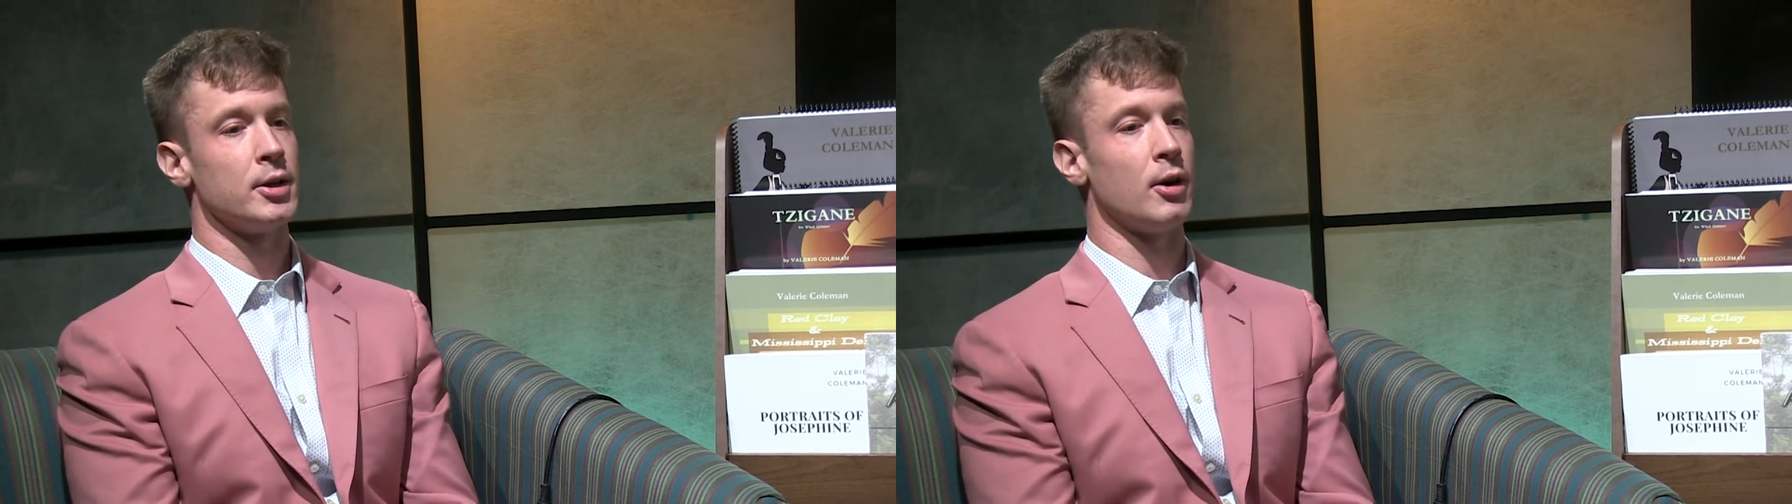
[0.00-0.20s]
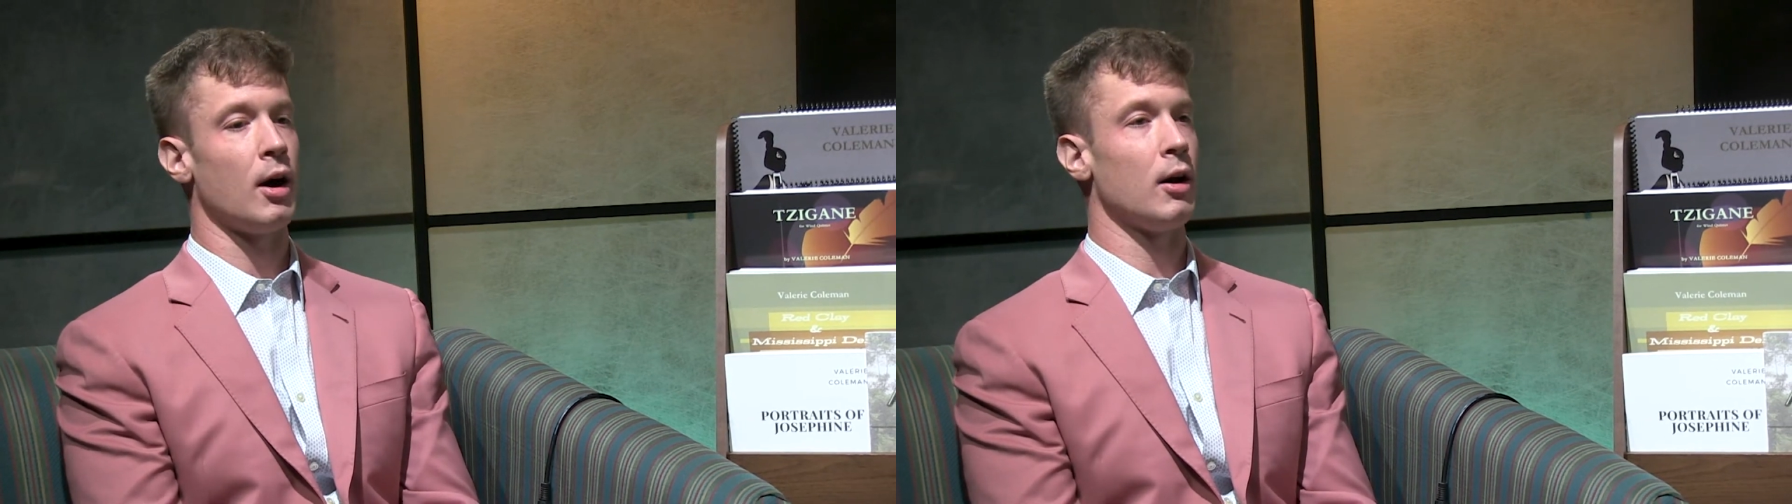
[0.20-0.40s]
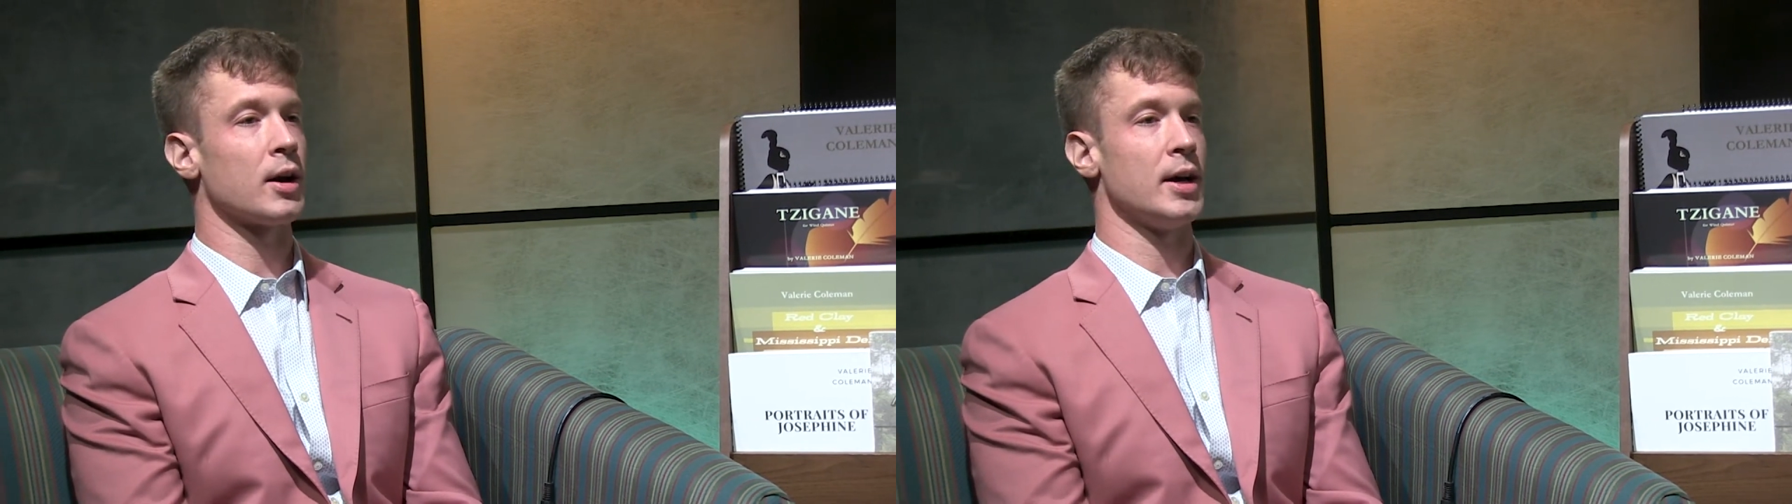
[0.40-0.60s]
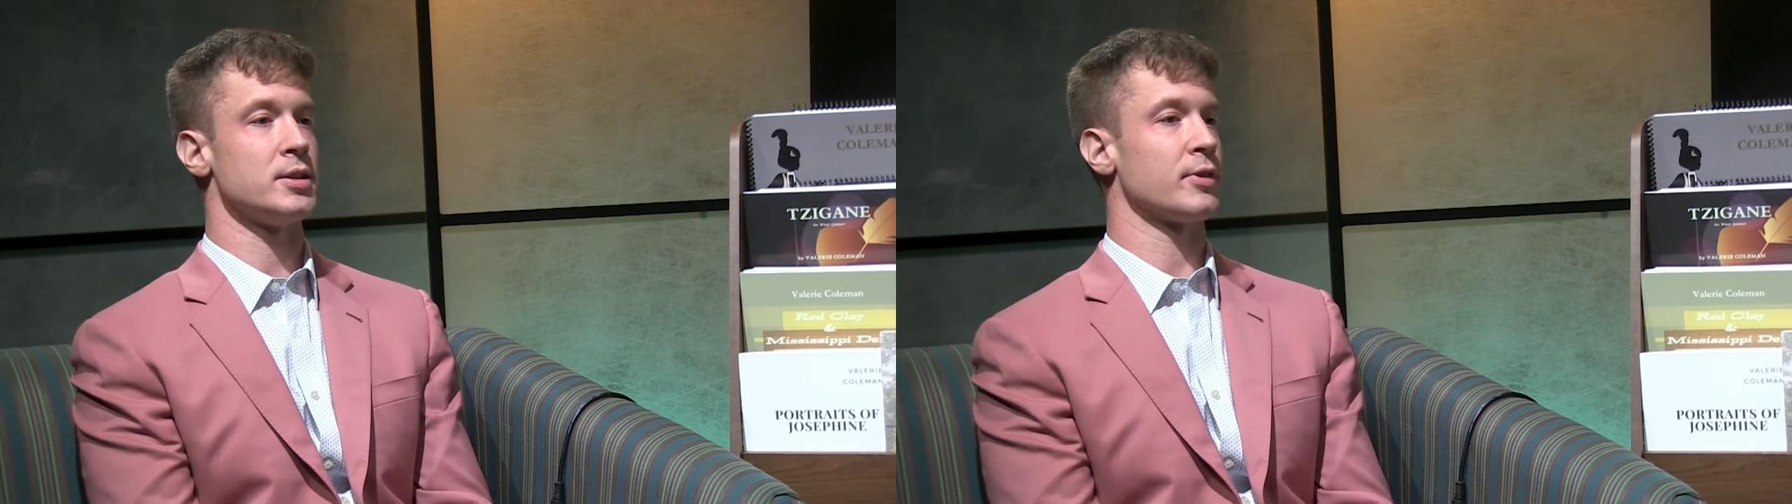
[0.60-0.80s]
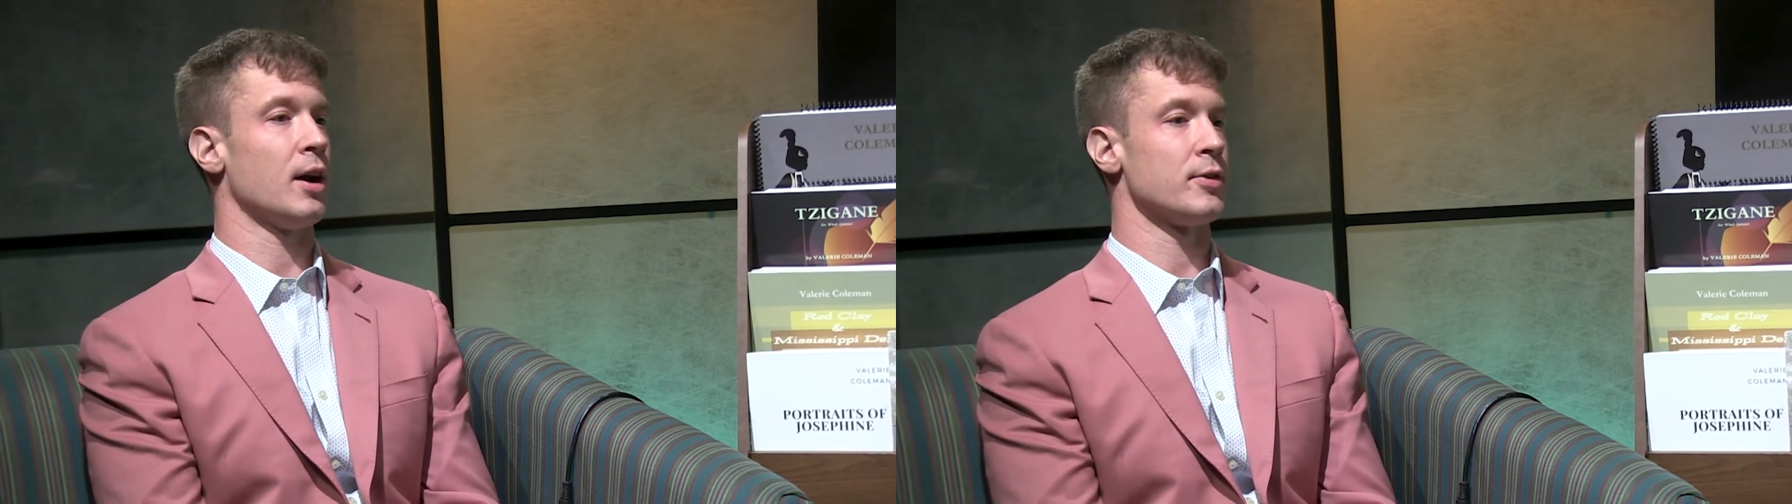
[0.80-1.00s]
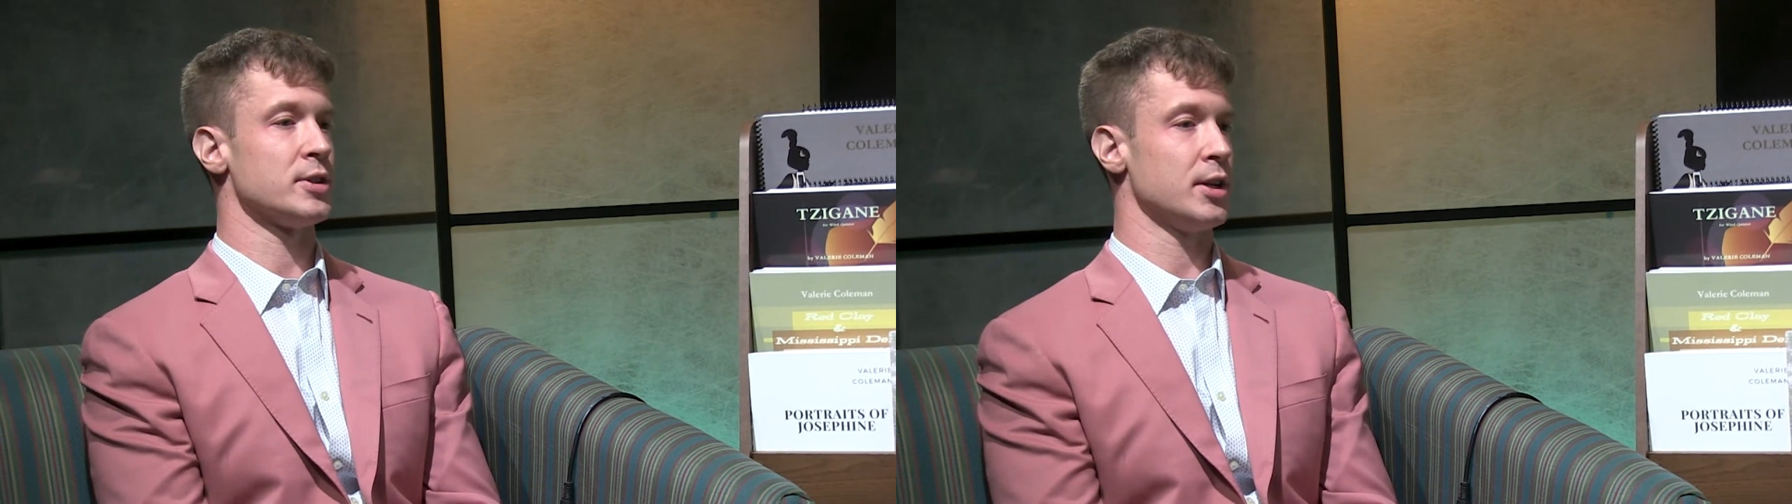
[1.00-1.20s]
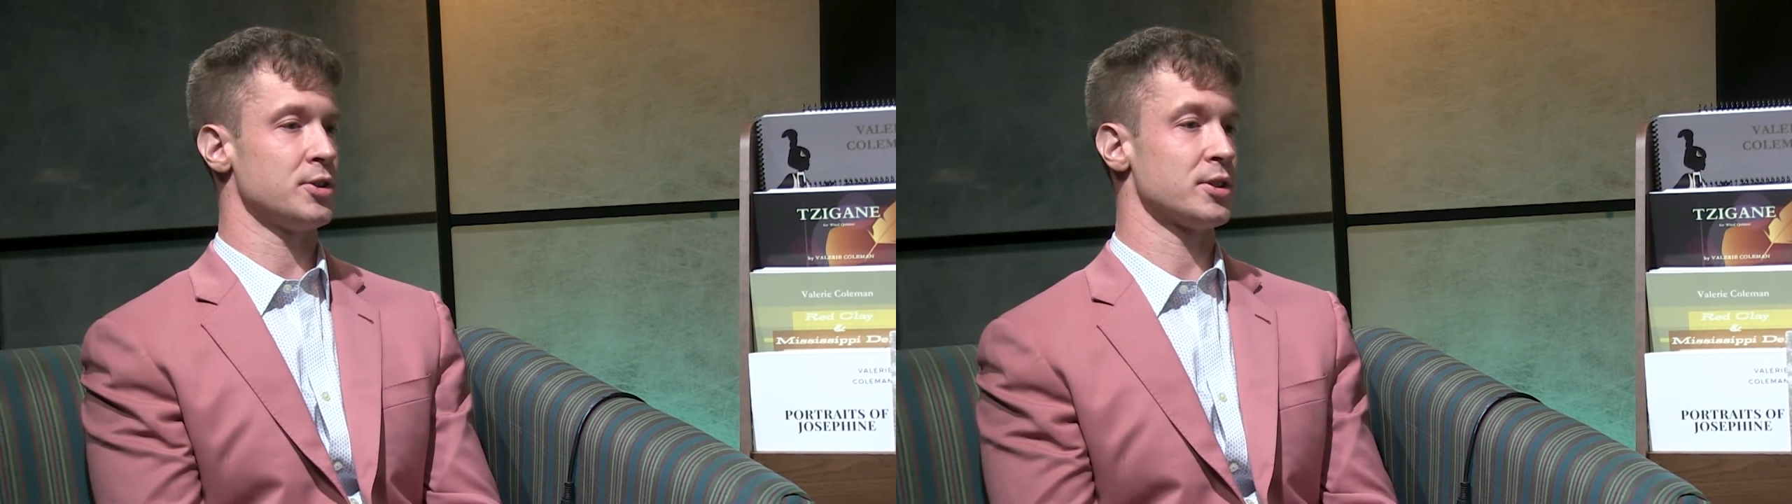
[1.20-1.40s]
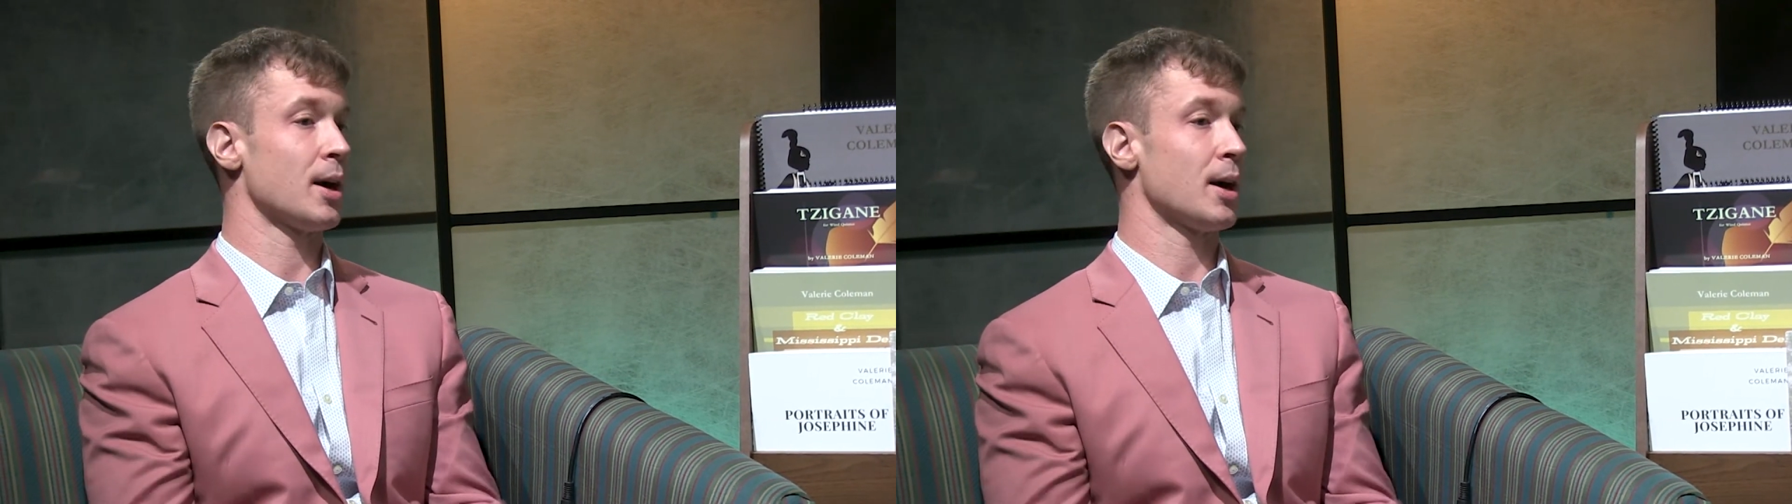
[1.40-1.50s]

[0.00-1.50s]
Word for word: you know, all kinds of conversations